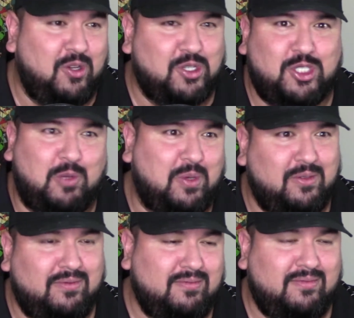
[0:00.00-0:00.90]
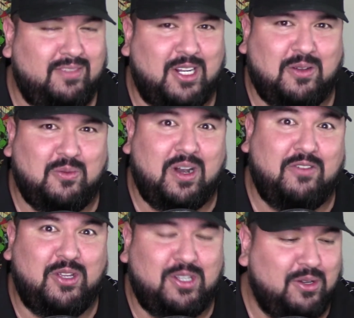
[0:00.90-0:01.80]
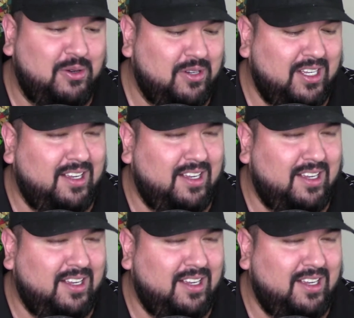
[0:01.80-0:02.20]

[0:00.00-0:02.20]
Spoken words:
stupid, whatever you do,